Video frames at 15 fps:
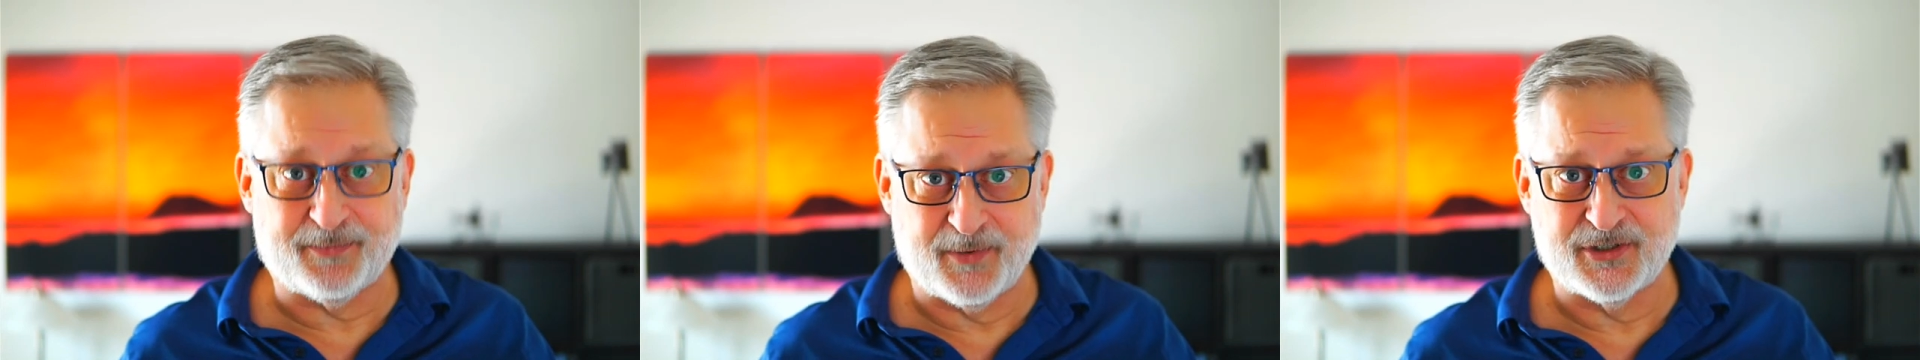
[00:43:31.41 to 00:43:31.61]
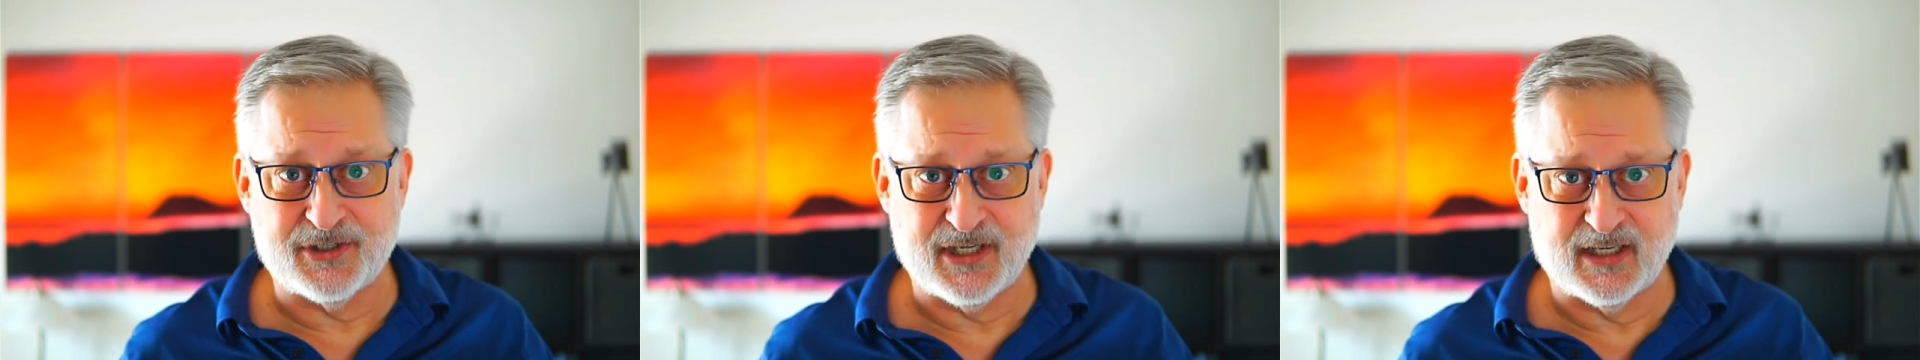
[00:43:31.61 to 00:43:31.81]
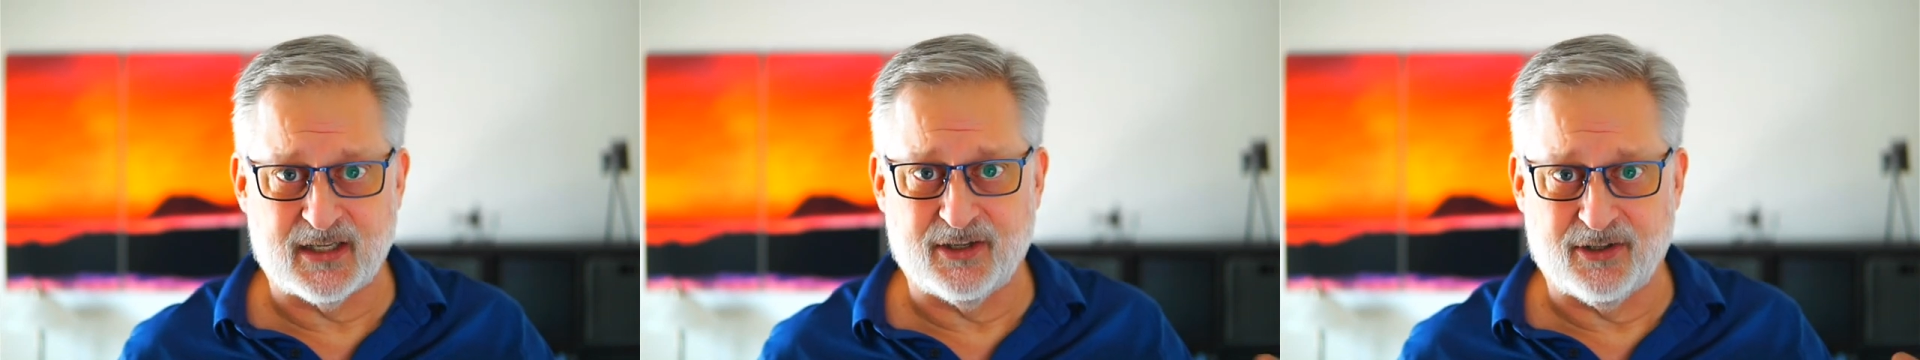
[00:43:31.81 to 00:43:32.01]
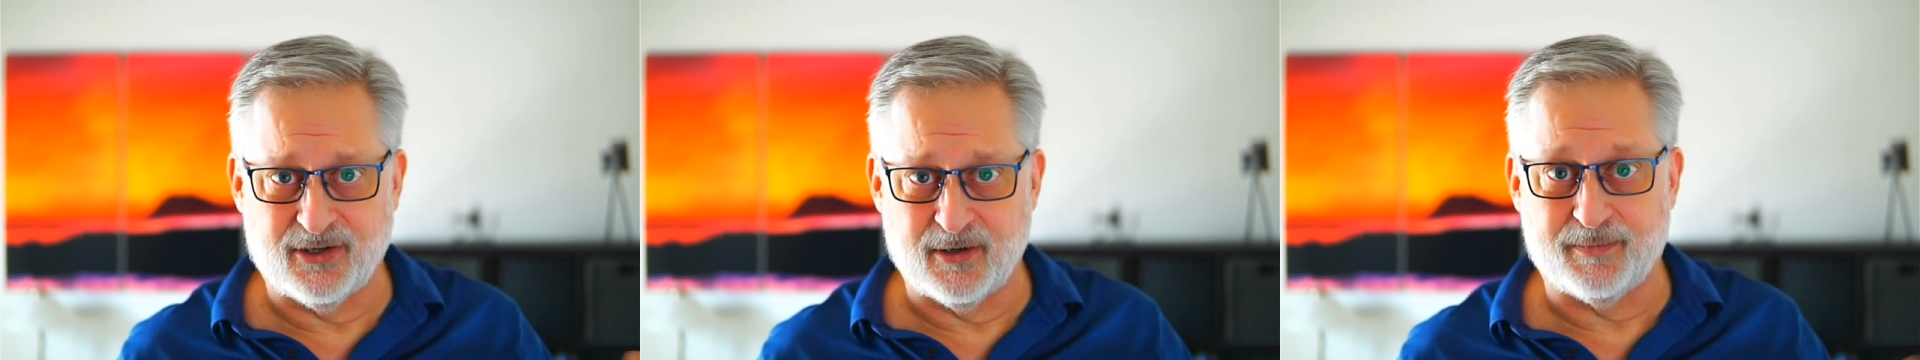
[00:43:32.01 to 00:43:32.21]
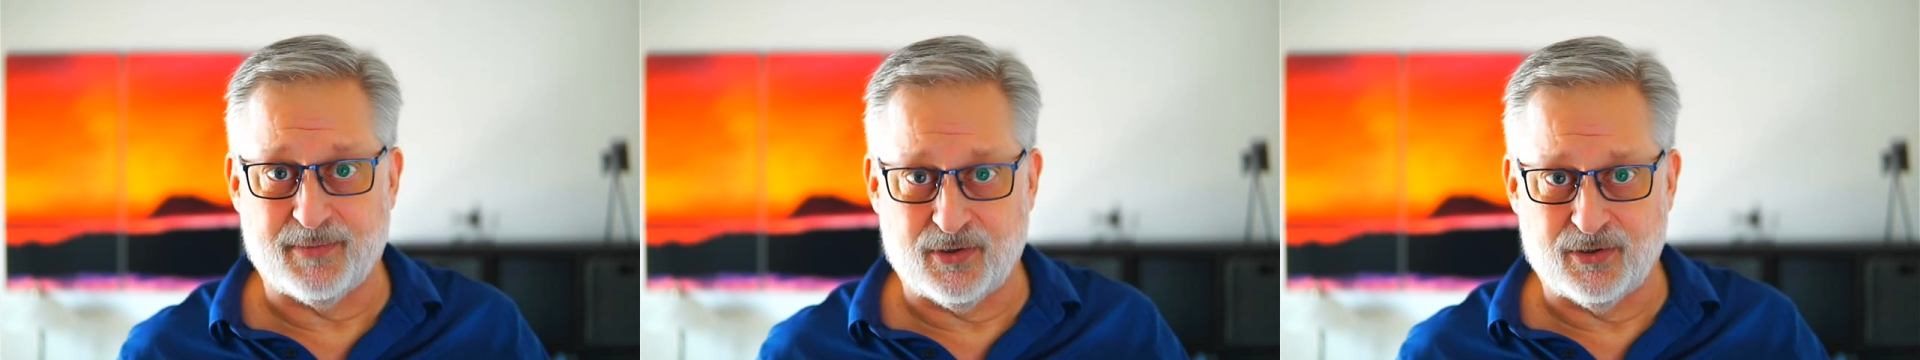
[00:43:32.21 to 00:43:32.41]

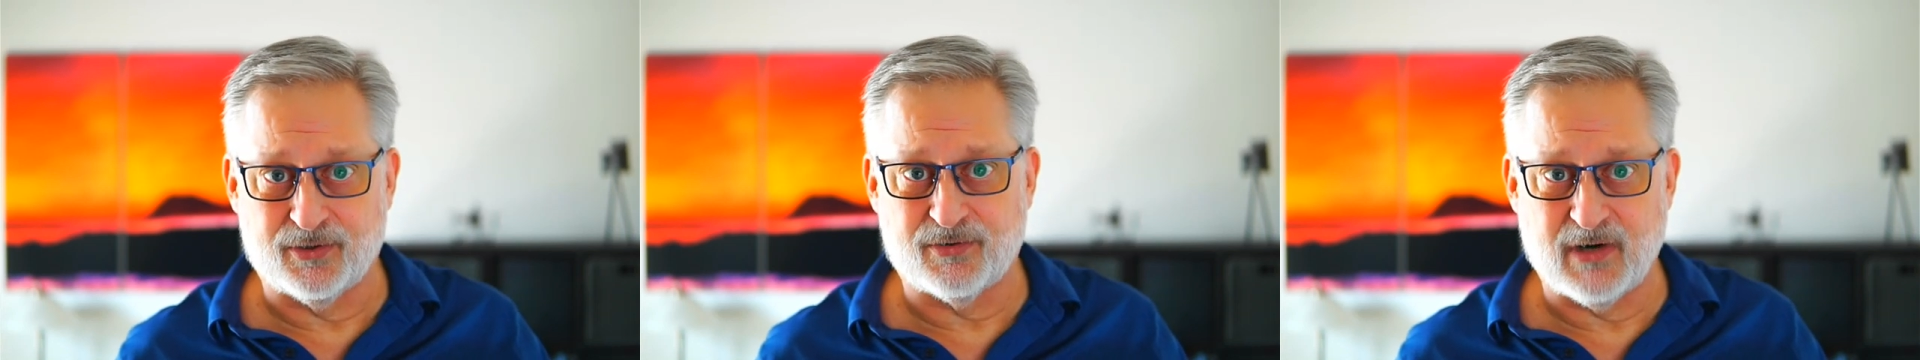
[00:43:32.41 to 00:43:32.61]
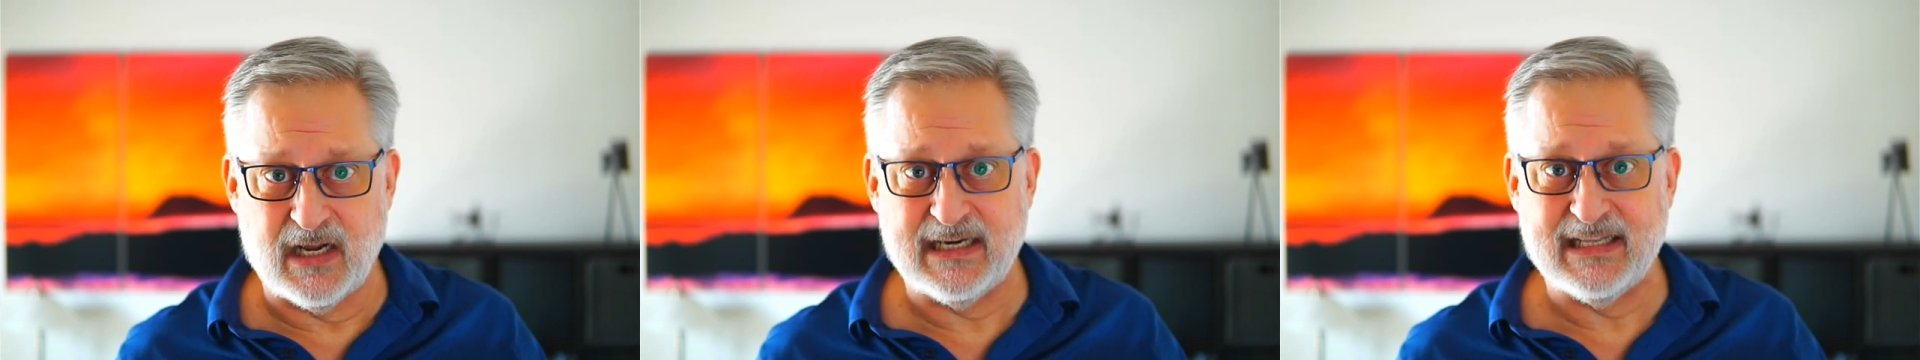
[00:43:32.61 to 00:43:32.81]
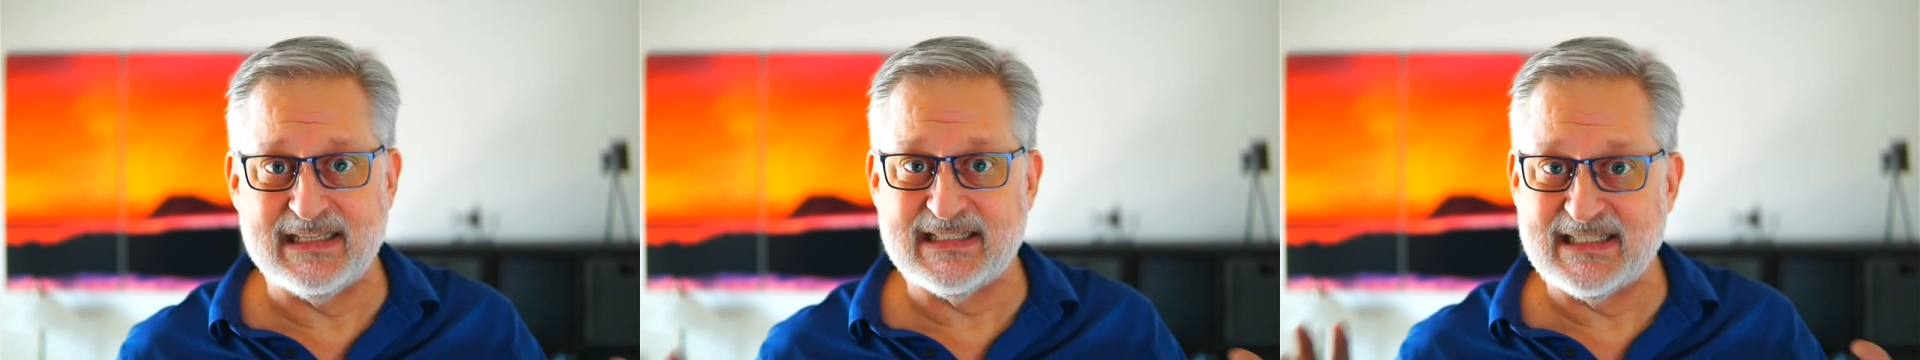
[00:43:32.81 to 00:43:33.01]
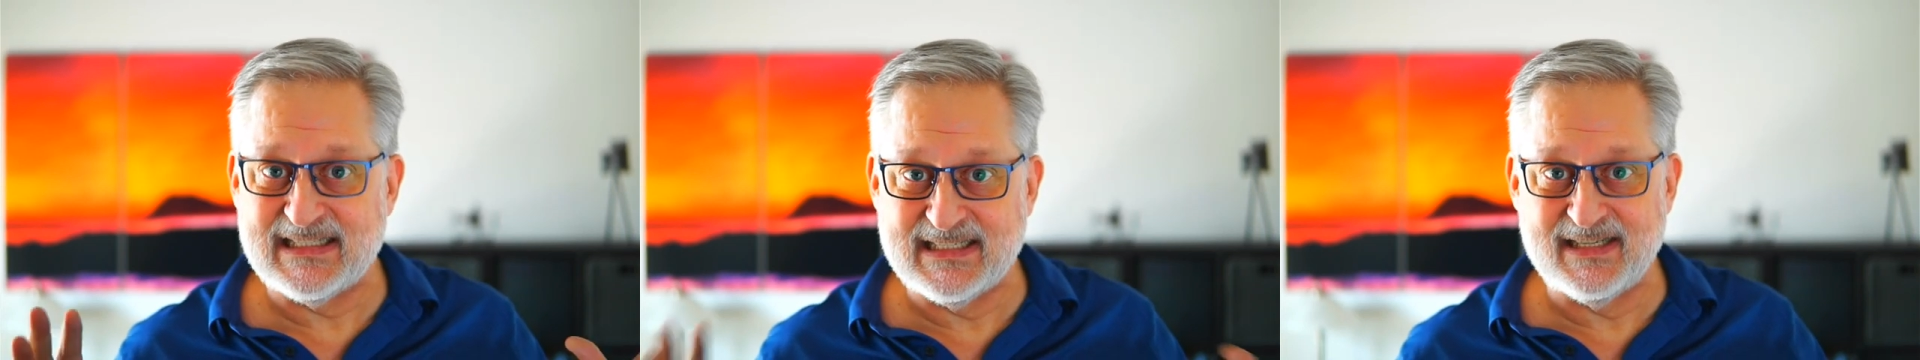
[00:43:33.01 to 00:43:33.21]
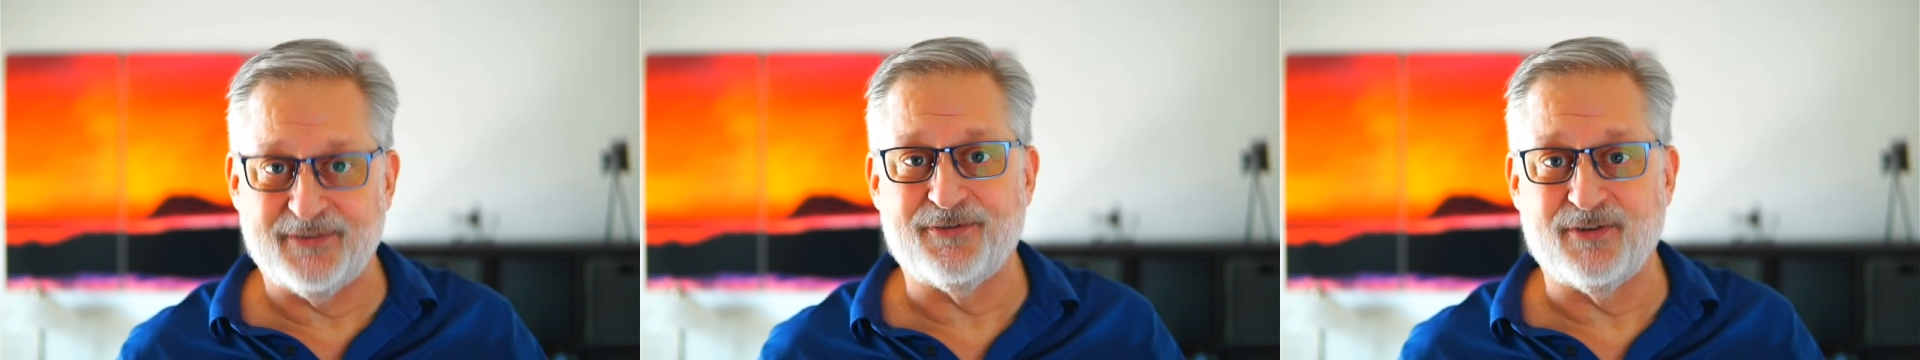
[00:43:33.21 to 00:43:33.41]
particular bull run is
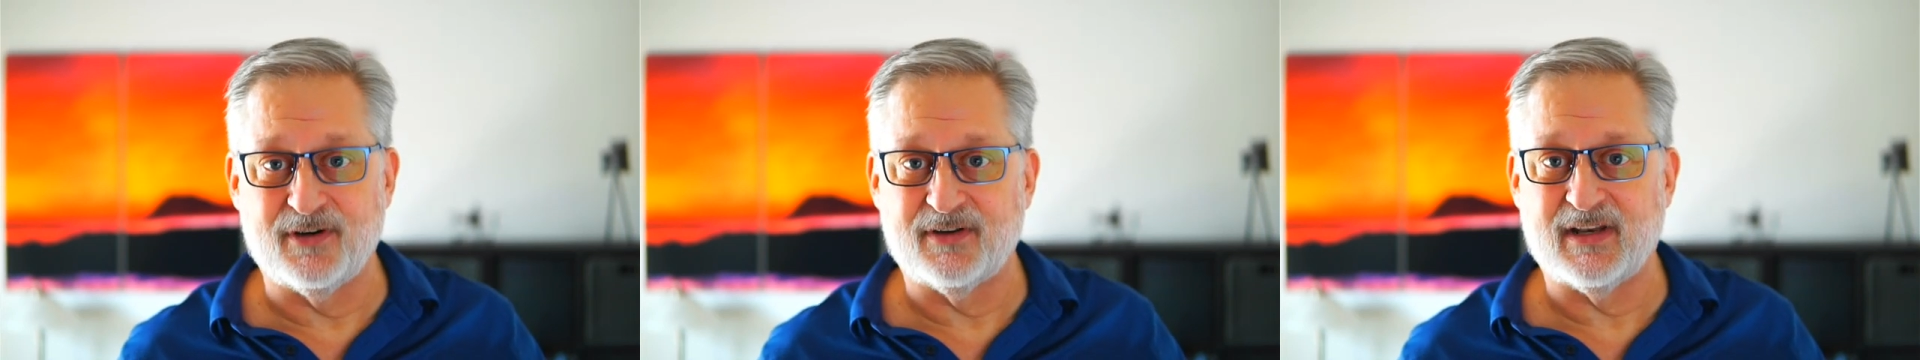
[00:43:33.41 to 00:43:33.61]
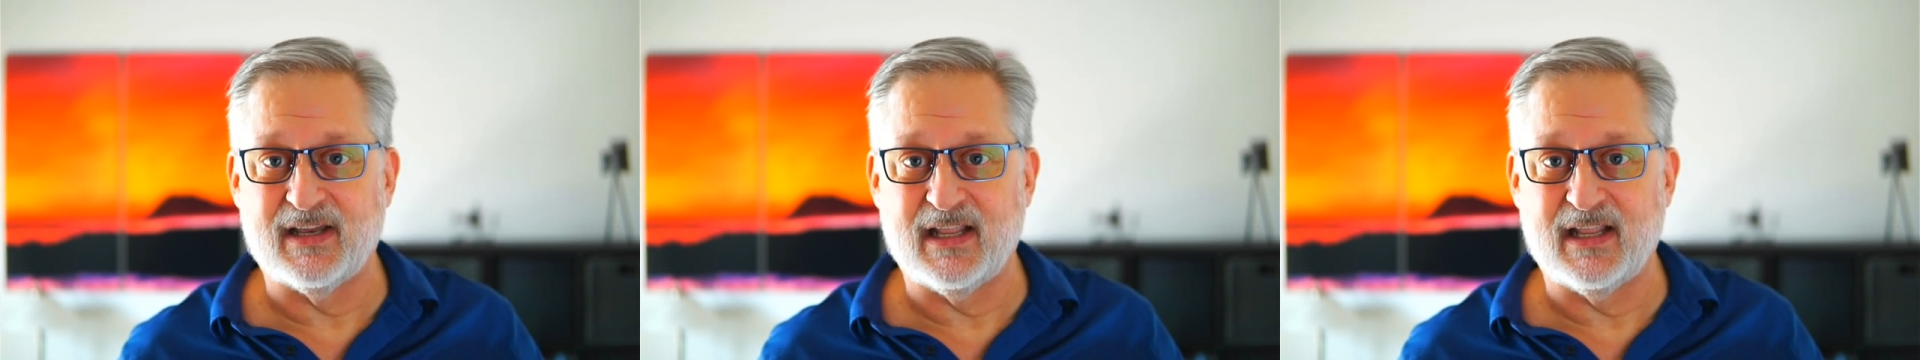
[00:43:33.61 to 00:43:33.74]
different